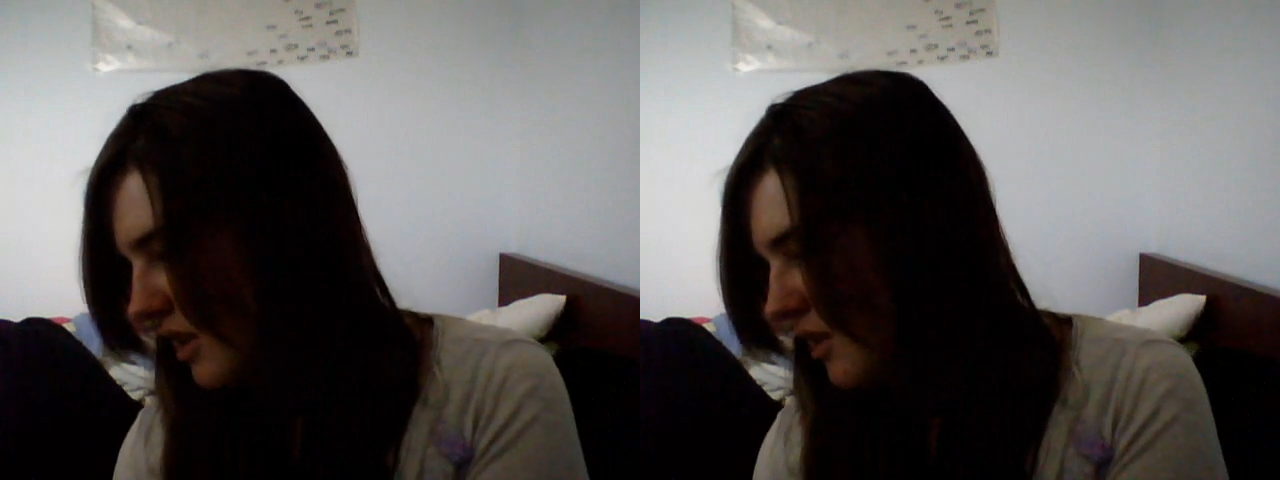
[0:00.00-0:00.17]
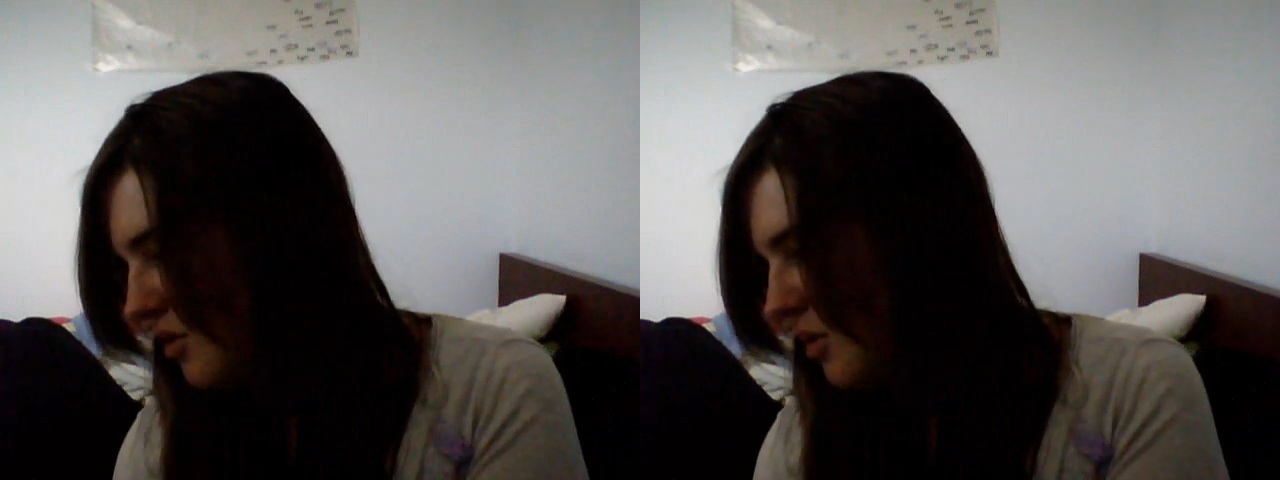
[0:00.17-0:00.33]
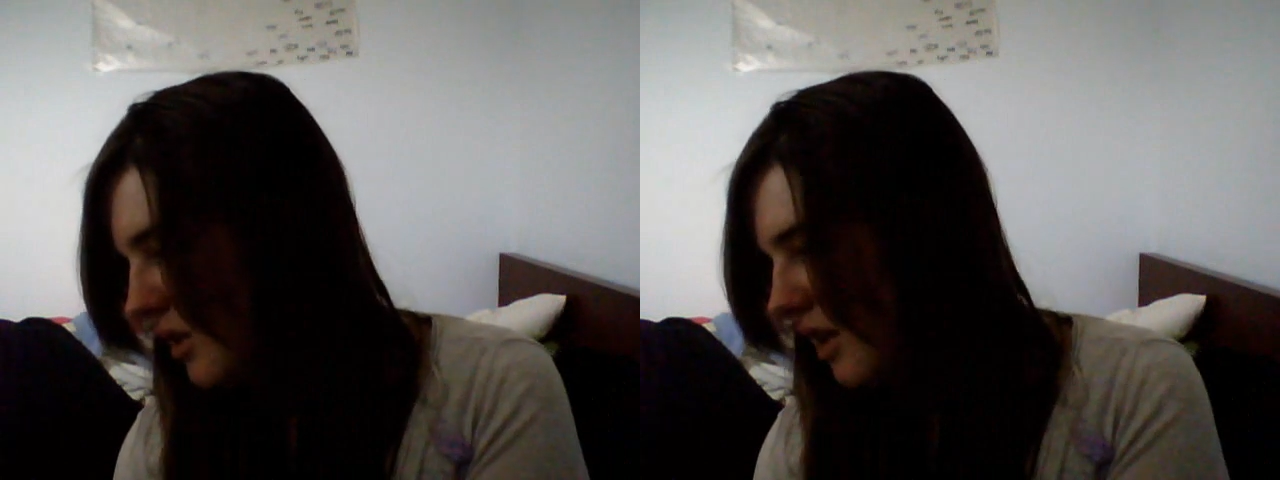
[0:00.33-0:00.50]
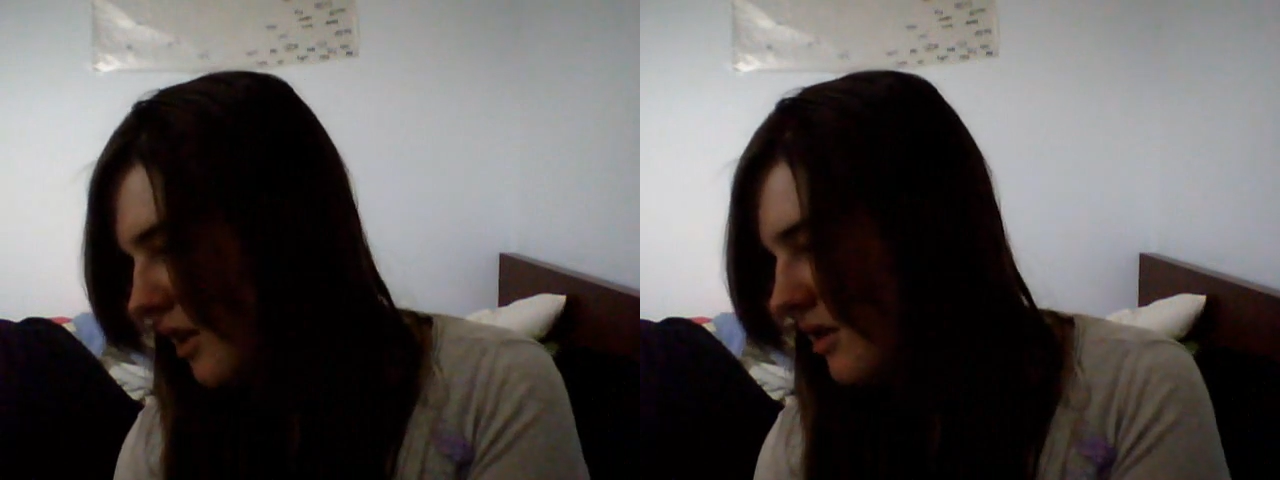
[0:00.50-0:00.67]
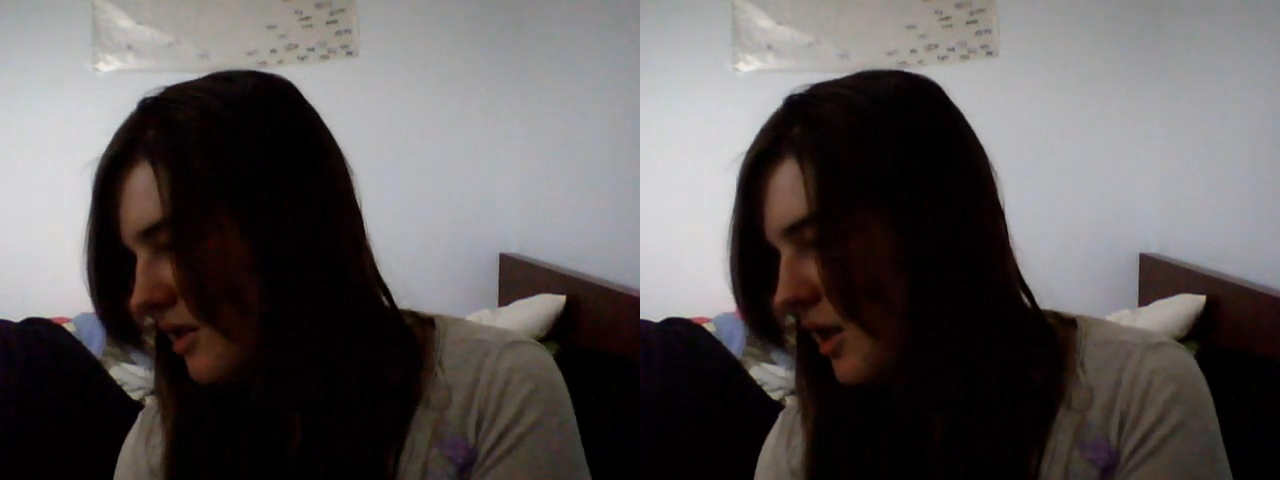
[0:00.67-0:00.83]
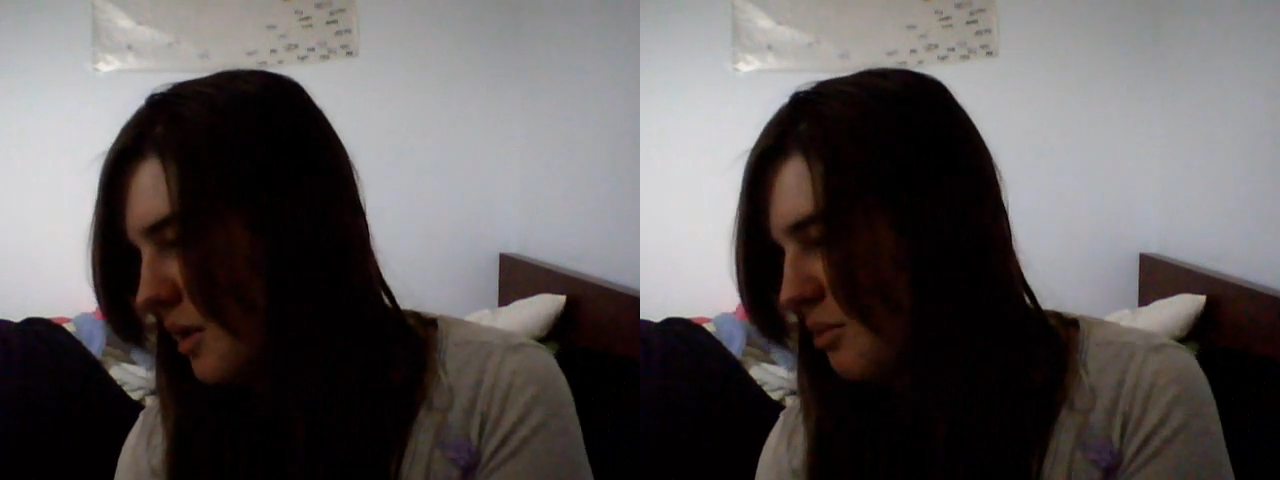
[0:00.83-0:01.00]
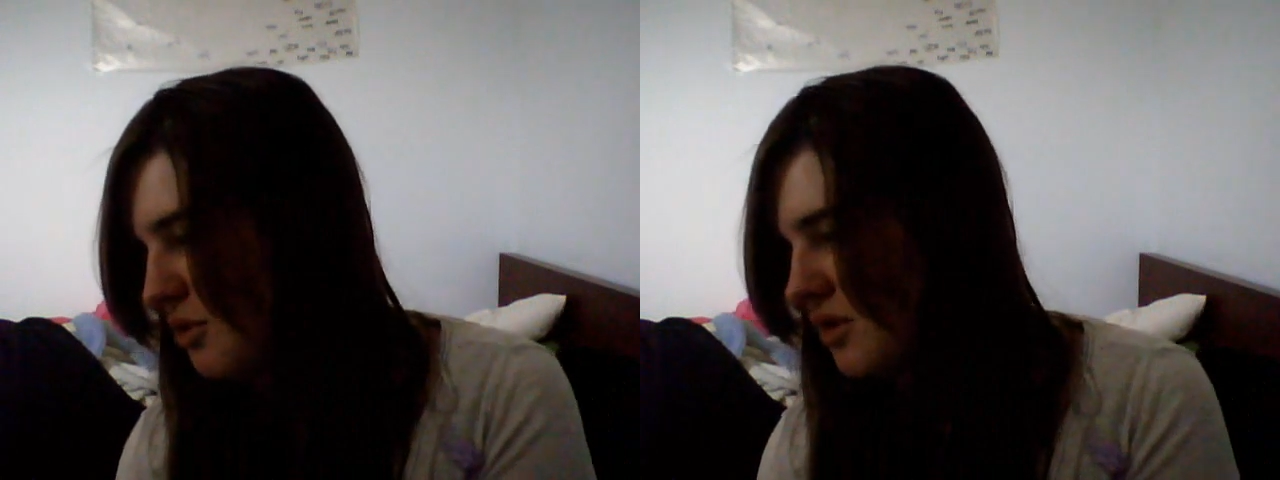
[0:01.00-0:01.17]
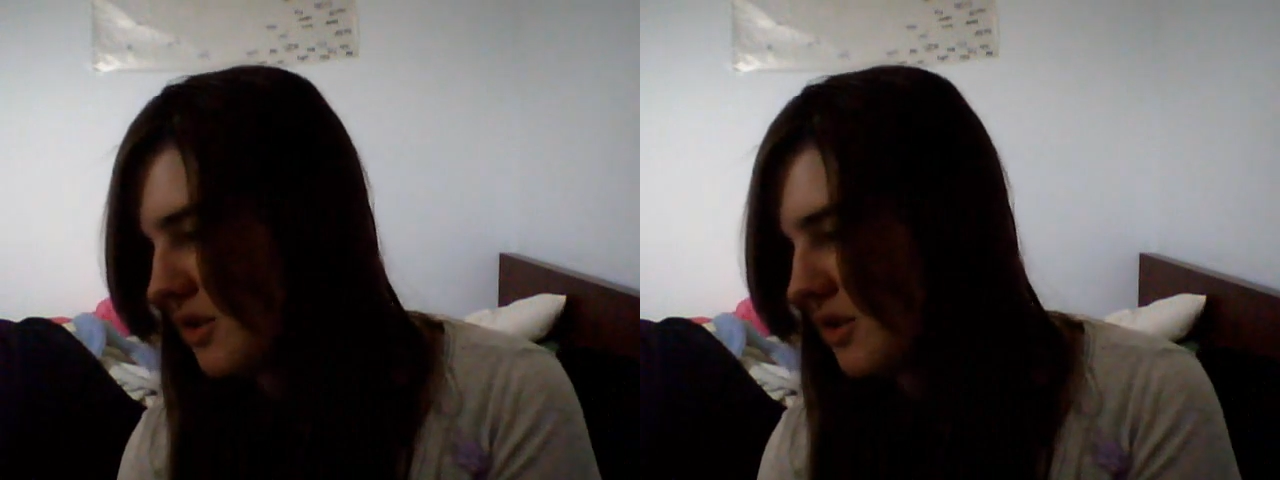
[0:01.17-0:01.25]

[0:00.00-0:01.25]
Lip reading: gives you like example